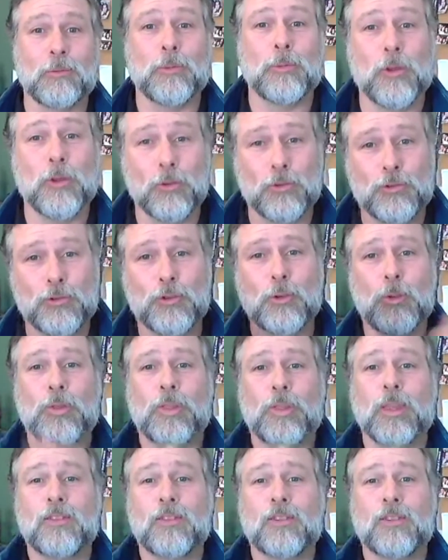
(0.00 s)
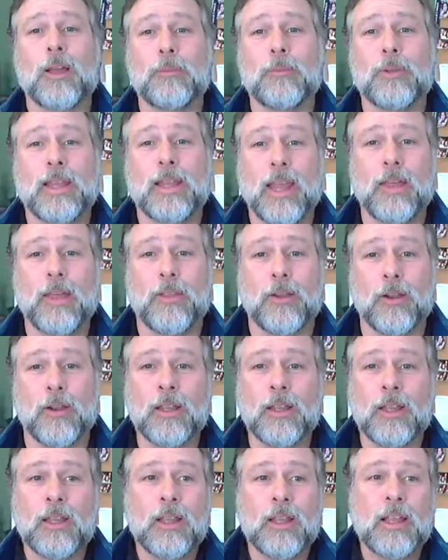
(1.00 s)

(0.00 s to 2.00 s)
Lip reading: And when those two things come together,